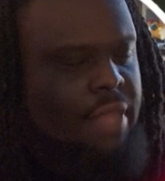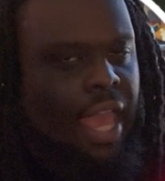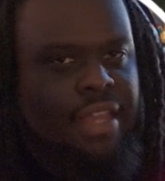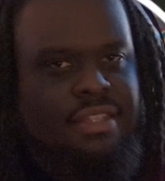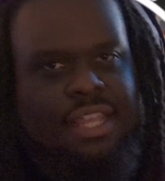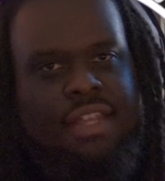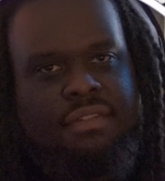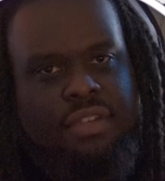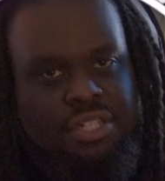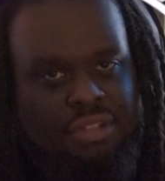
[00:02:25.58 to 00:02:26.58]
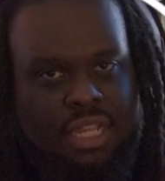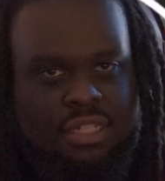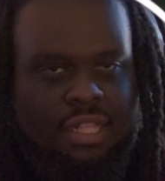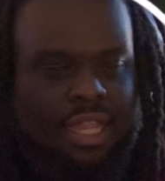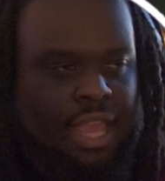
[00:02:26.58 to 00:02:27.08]
I understand the
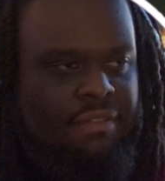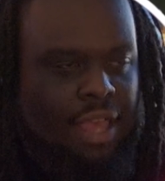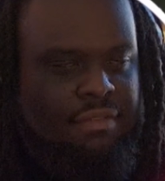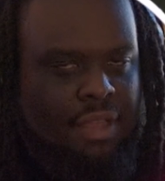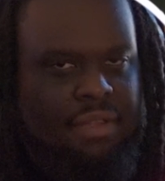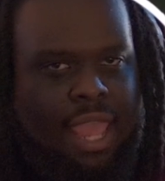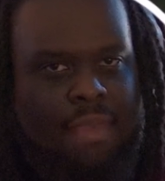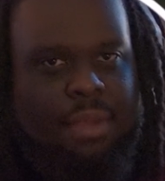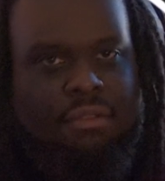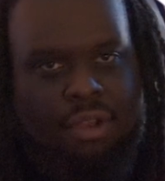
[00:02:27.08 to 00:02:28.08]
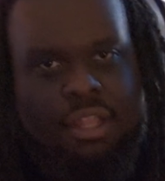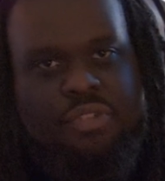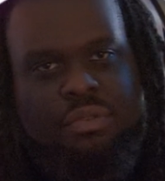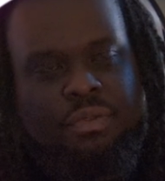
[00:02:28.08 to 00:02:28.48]
frustration. Like, I've, I've, I've had my run-ins with